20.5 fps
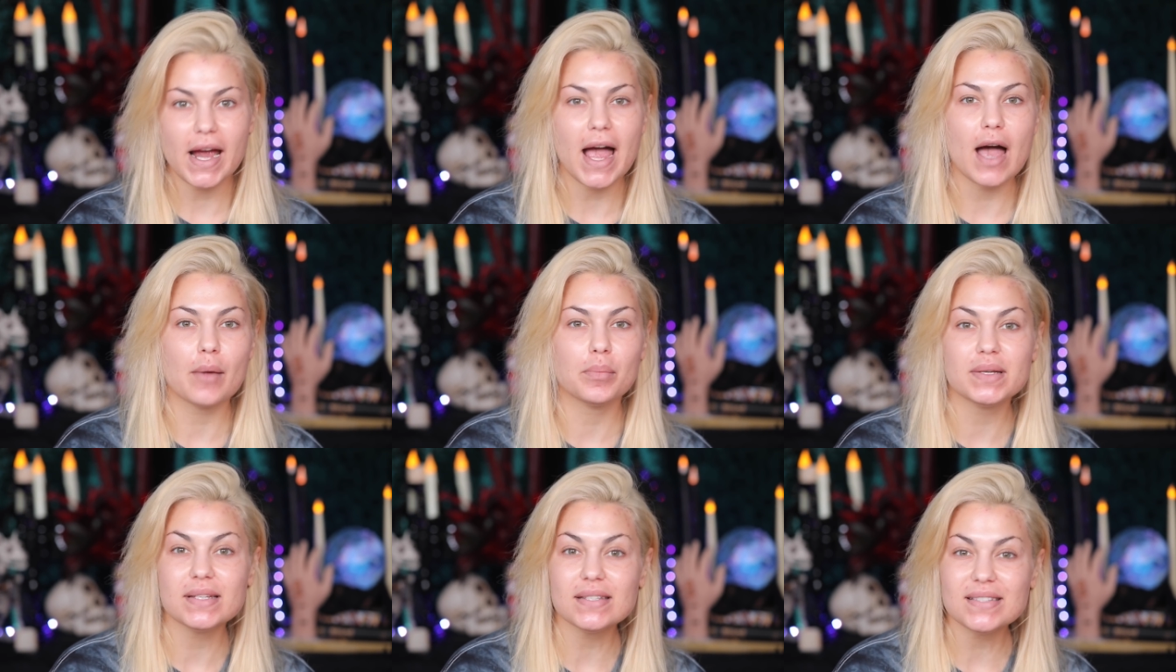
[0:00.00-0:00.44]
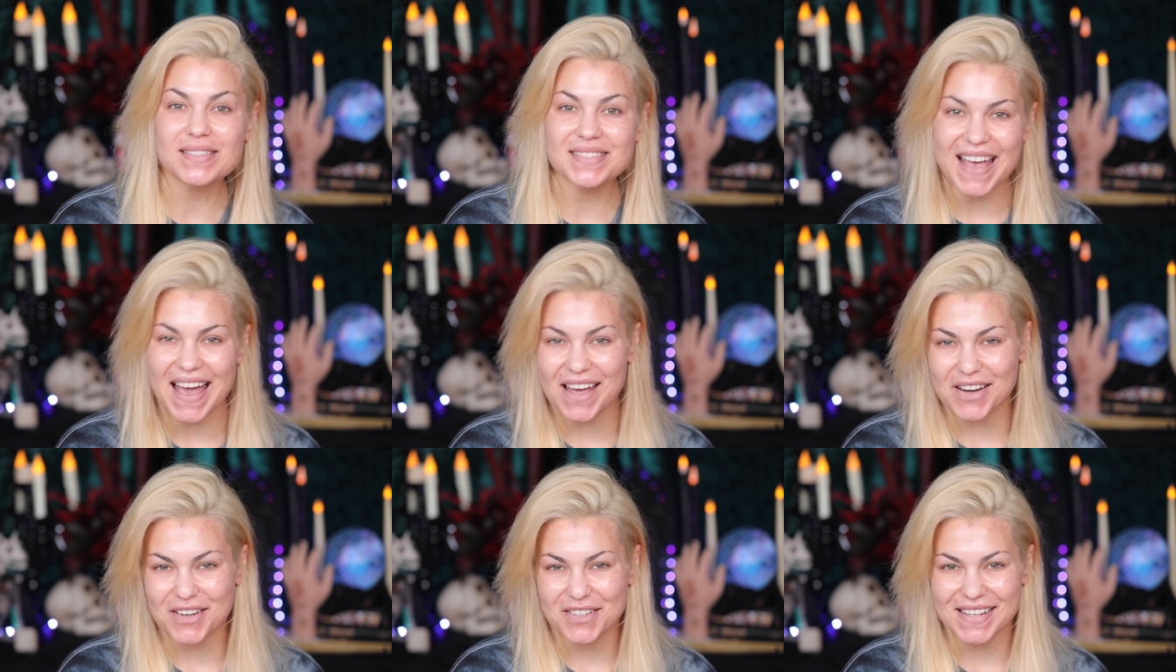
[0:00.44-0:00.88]
Happy
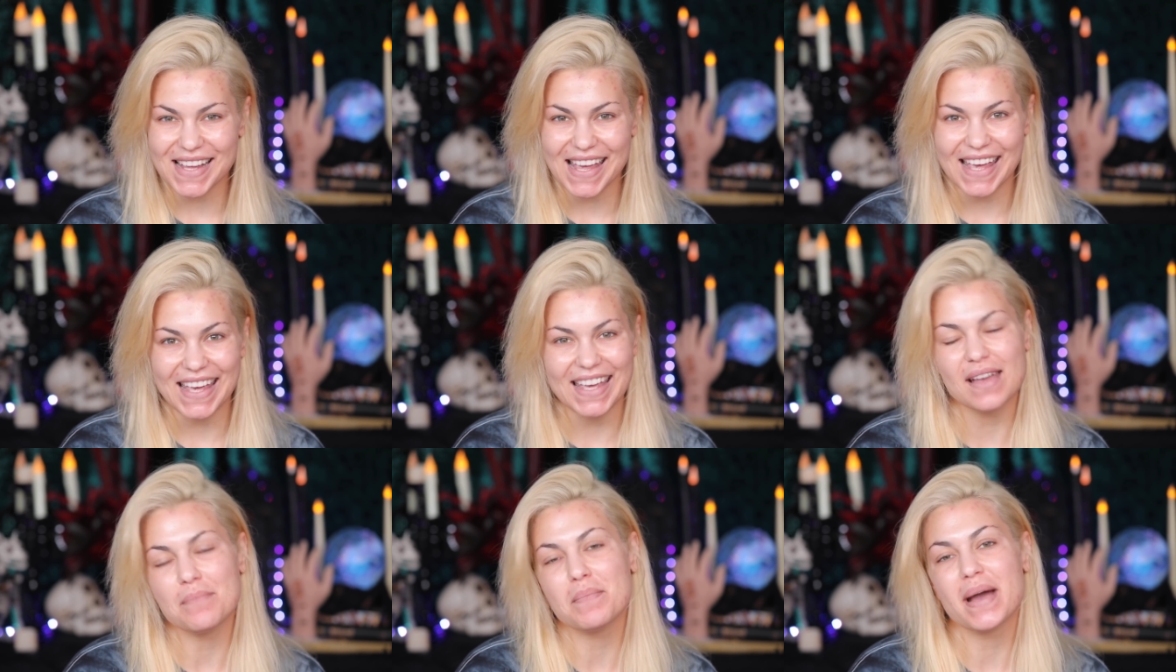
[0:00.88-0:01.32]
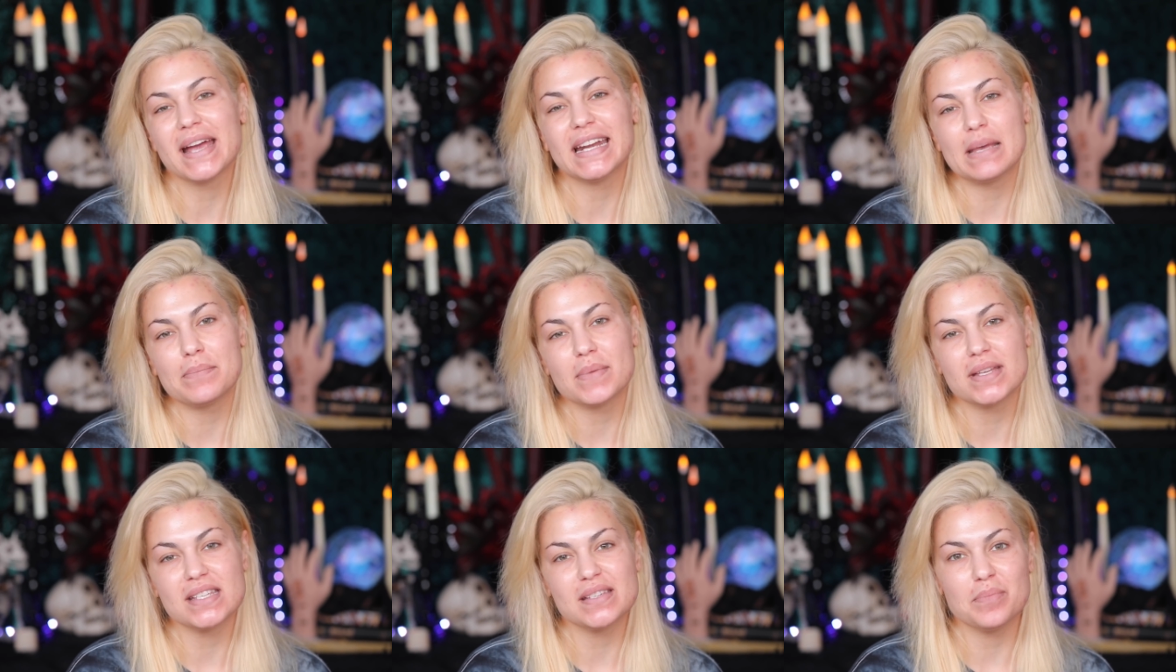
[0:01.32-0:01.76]
Saturday. My
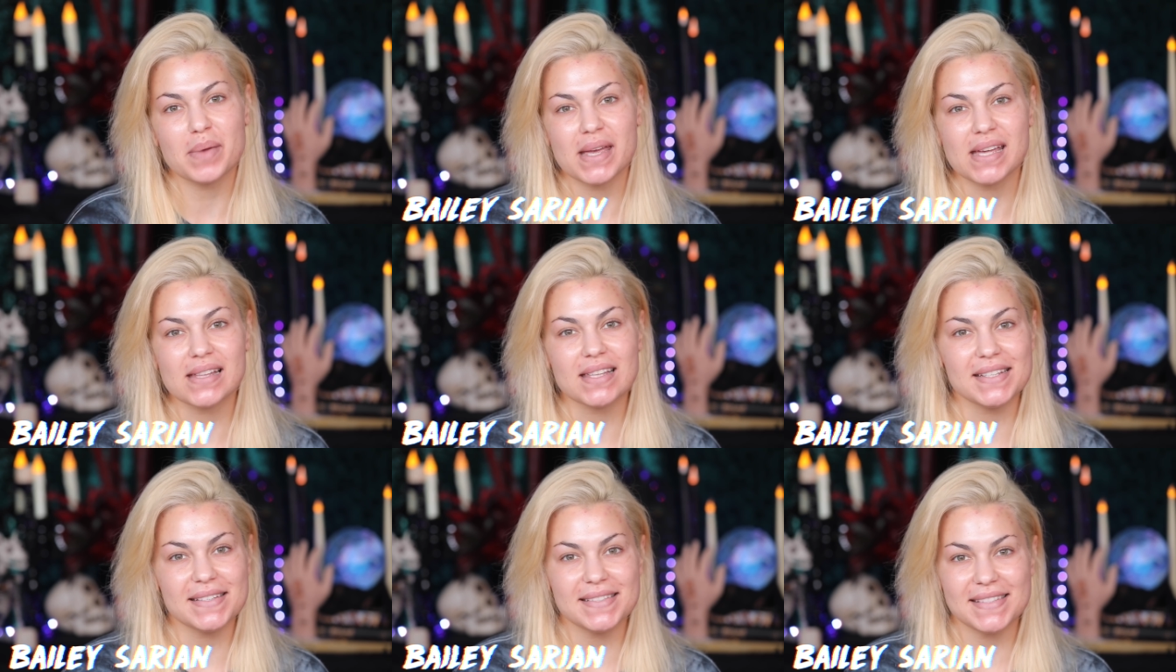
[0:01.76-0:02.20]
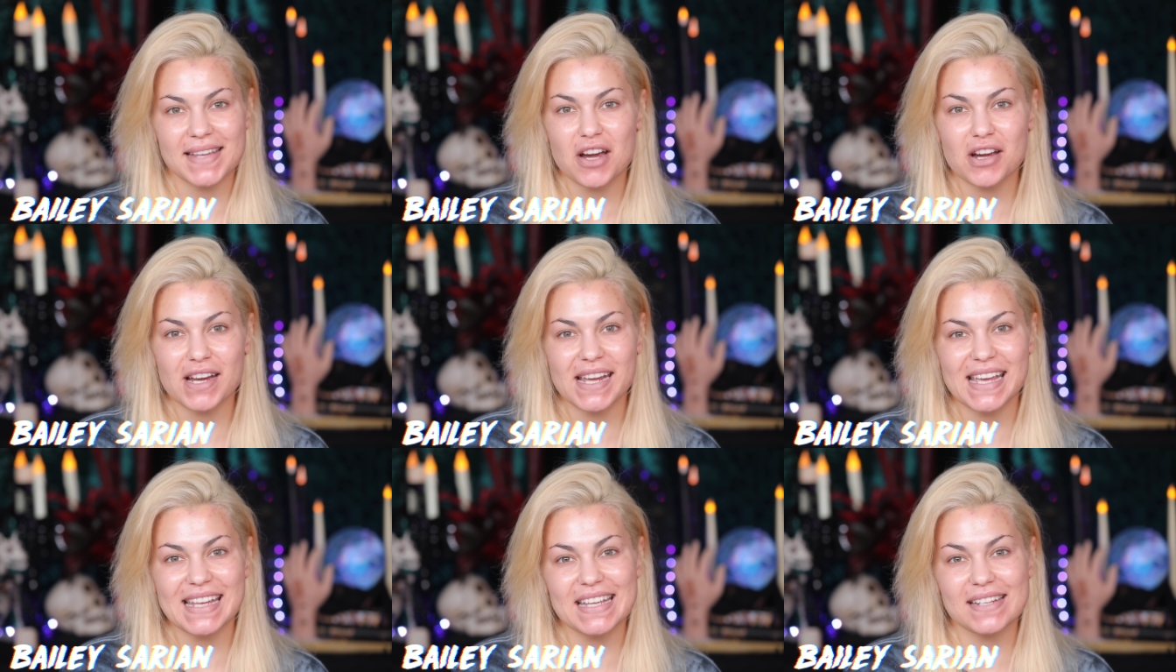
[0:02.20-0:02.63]
name is Bailey
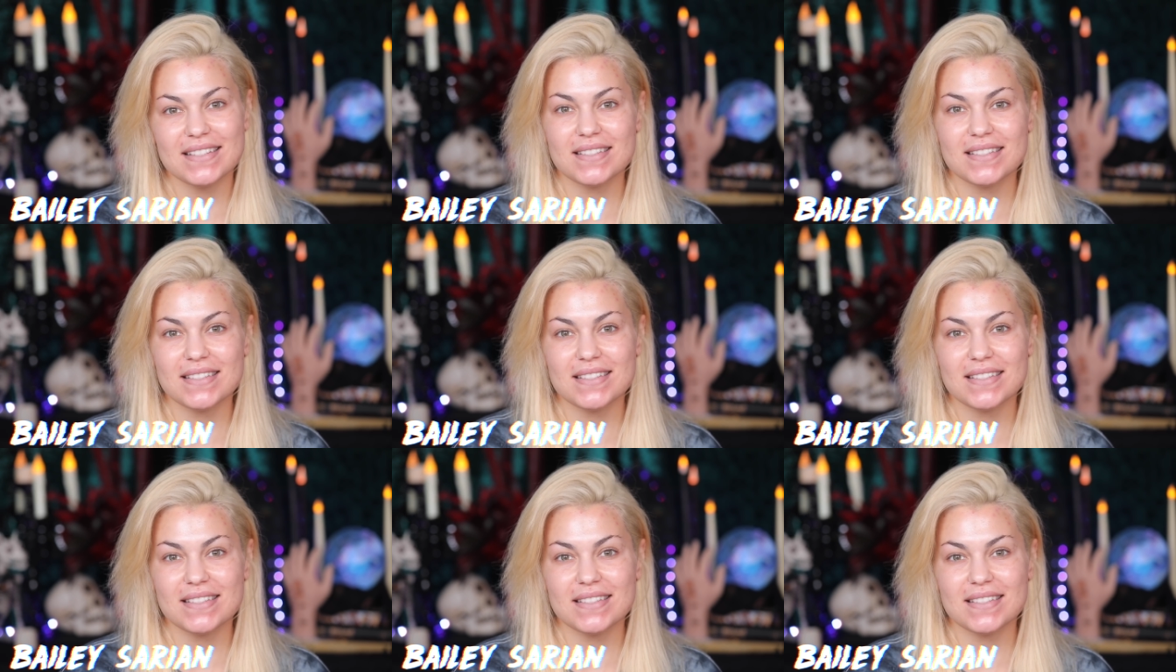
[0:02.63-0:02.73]
Sarian,